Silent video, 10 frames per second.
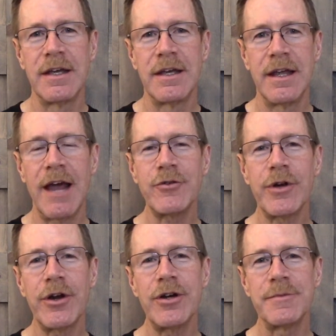After
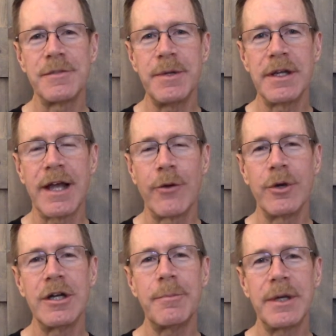I heard him speak, I
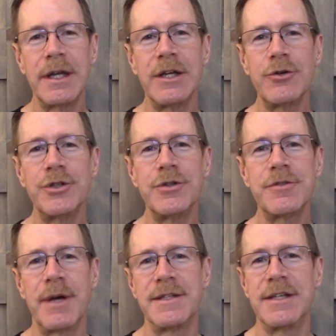went up and introduced
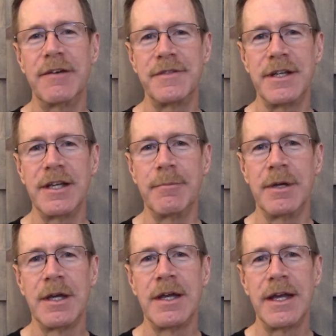myself to him,
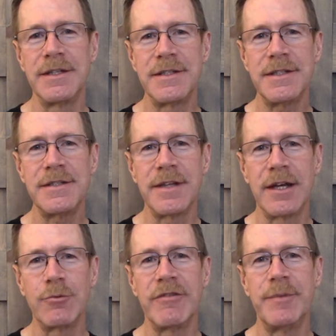and since
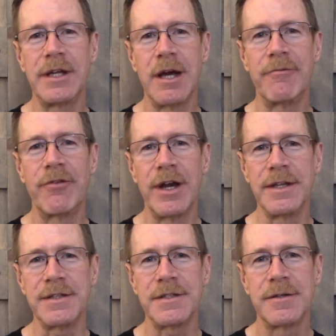then we've become
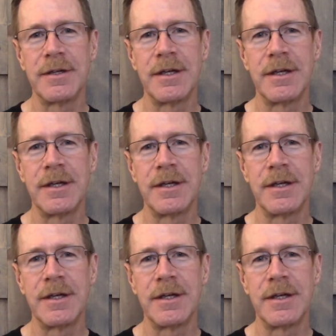friends.